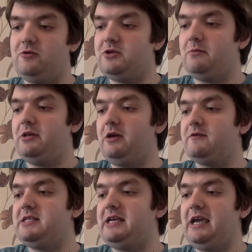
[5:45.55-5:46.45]
Somebody
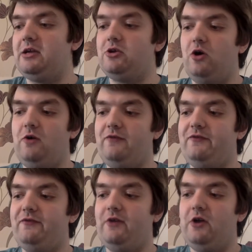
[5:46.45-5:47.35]
obviously kicked off
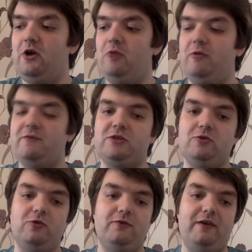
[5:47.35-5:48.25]
with
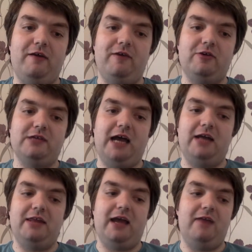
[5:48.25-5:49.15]
Snow Fairy because I
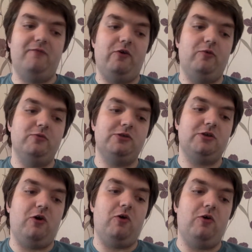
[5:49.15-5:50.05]
had that and thought it was,
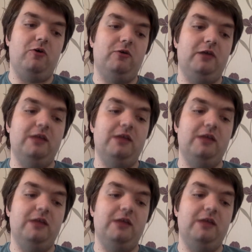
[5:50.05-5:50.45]
oh,